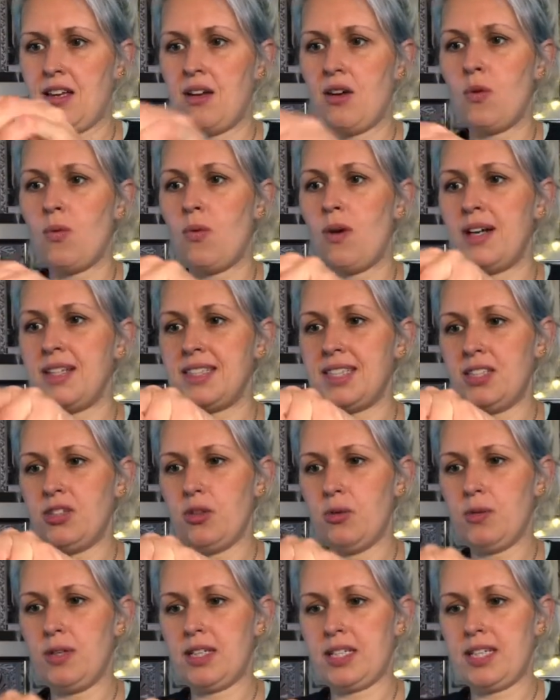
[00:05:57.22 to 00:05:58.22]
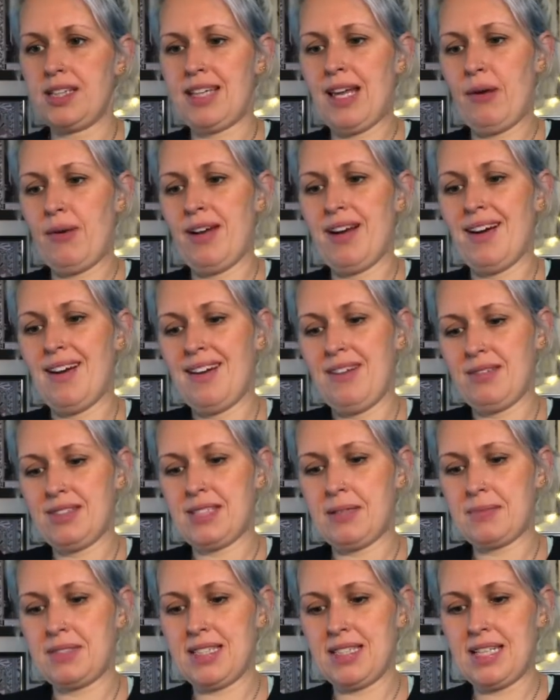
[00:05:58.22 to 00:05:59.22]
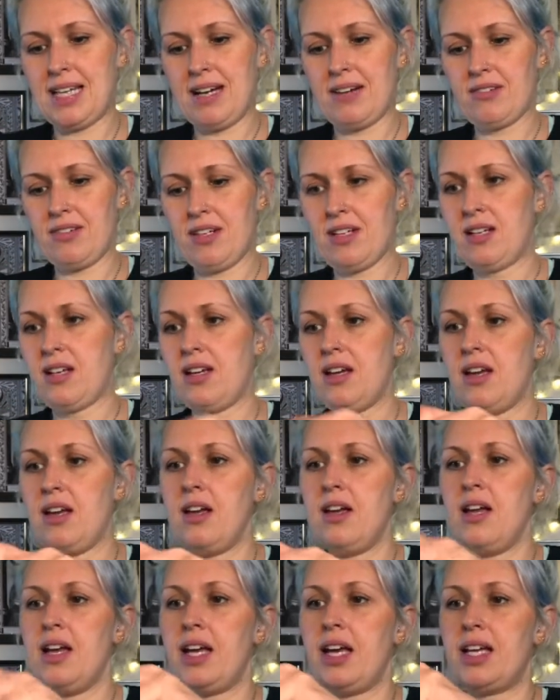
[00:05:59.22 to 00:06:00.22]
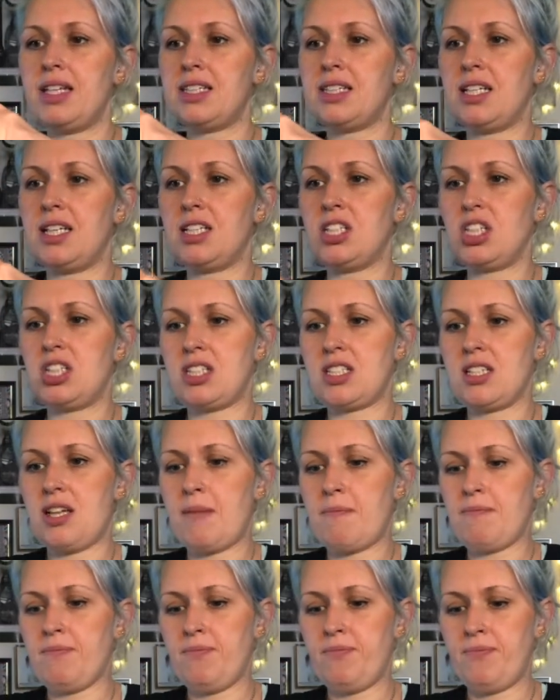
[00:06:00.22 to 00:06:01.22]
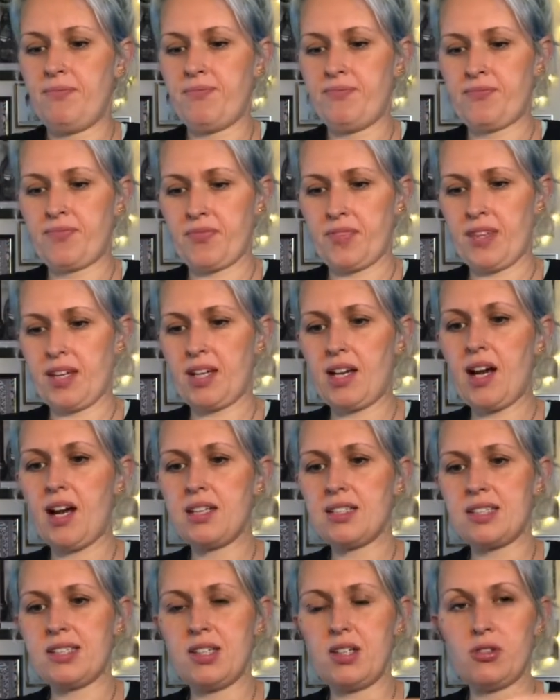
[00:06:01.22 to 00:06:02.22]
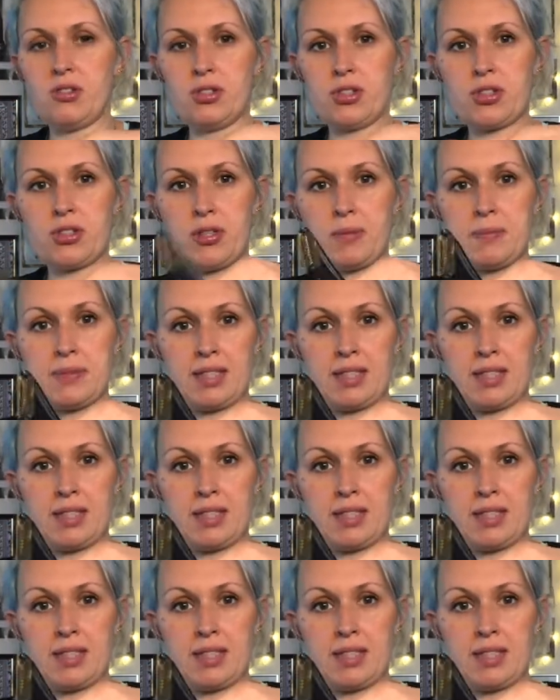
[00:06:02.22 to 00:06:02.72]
Why is that not working? There we are, it was upside down. Is that it just cuts long strips of